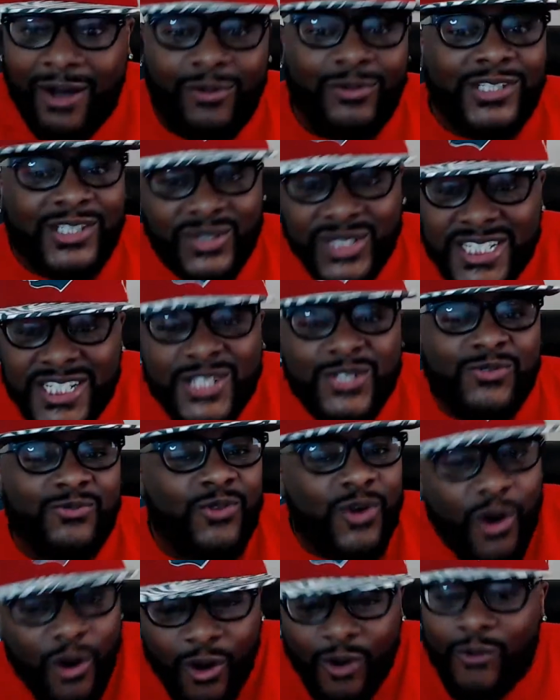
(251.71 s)
So this is
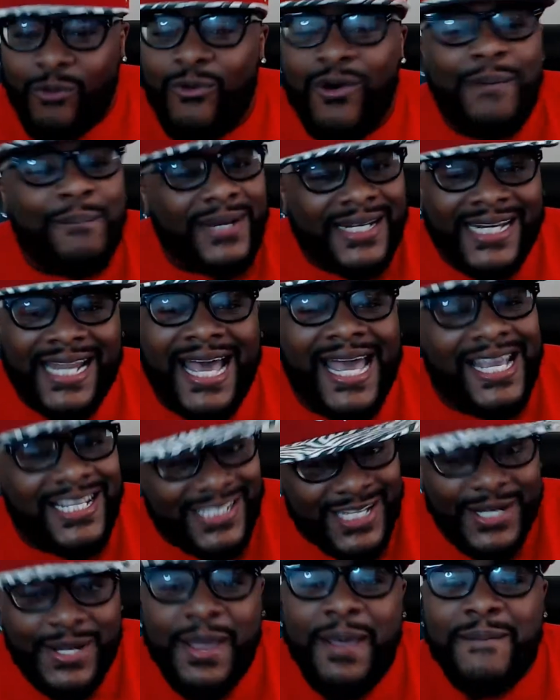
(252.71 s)
called womanizing
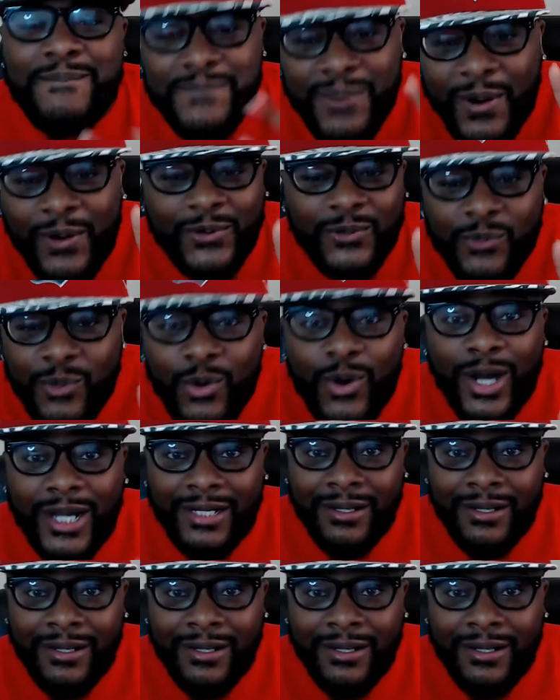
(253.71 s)
part 1,